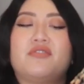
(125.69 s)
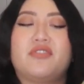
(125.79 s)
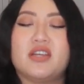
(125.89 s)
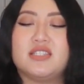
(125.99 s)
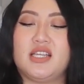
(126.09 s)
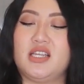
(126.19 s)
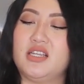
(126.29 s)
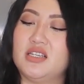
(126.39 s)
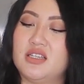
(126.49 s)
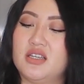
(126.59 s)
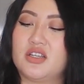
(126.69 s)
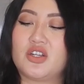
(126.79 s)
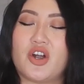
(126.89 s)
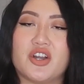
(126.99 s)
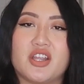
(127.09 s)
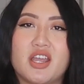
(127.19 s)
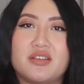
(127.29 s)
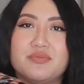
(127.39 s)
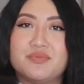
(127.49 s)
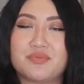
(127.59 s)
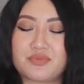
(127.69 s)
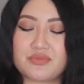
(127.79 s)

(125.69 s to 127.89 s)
fuzzy cardigan.